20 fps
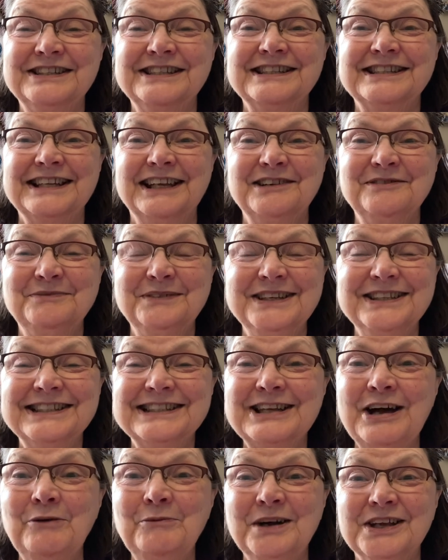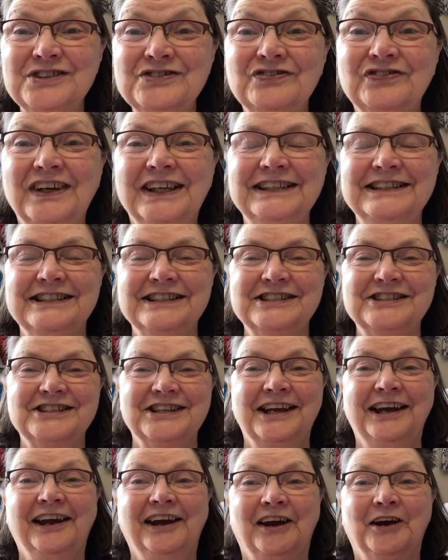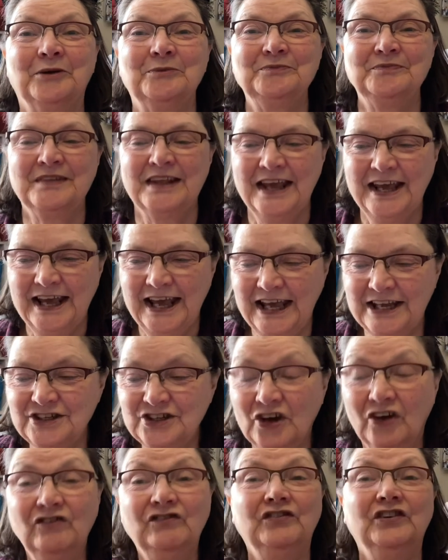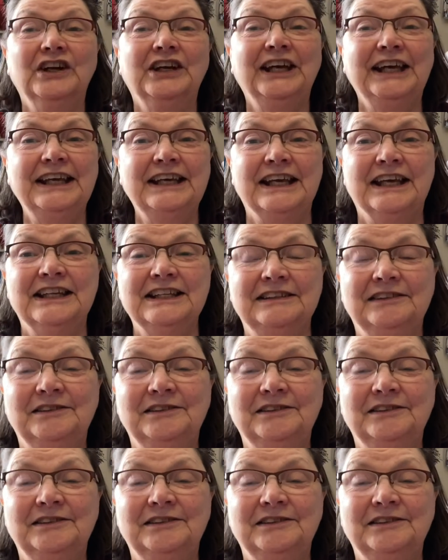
It's going to be so much fun to share. And don't forget,